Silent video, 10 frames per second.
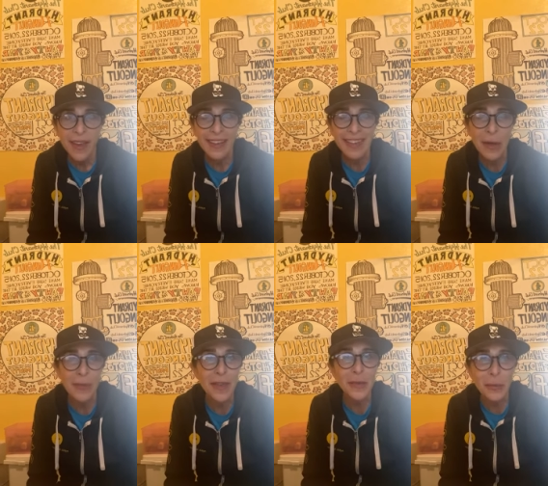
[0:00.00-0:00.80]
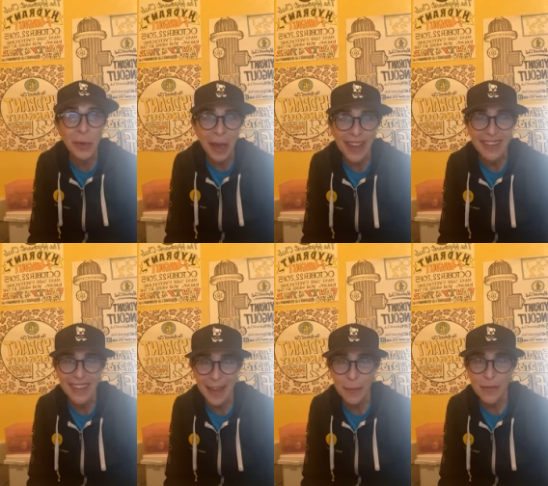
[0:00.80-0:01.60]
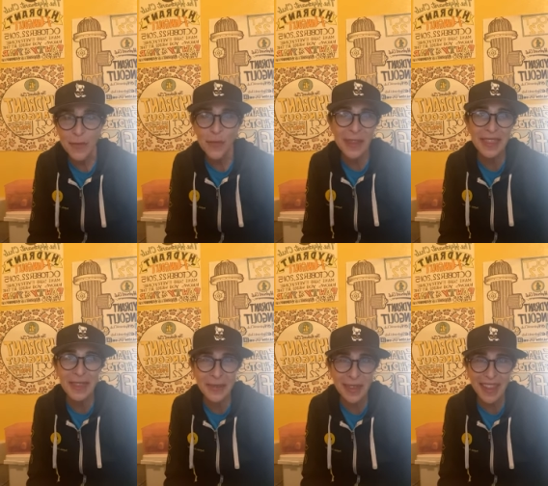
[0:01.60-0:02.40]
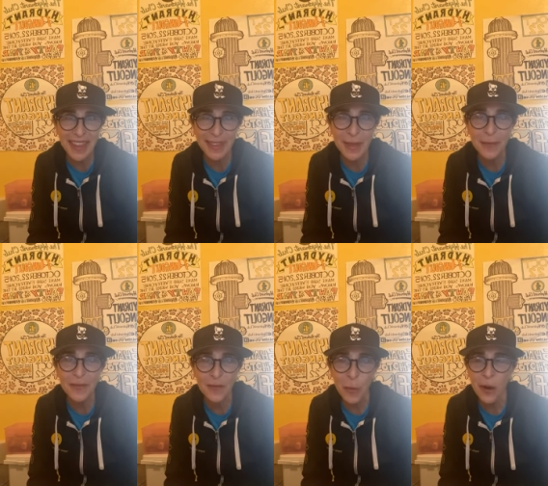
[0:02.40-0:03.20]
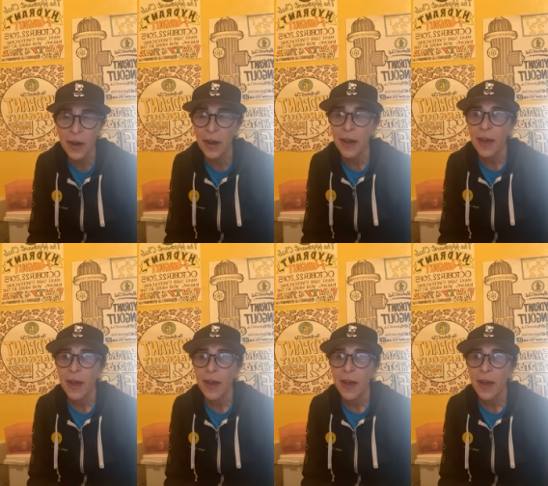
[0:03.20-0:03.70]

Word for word: and how they utilize them, what they utilize them for,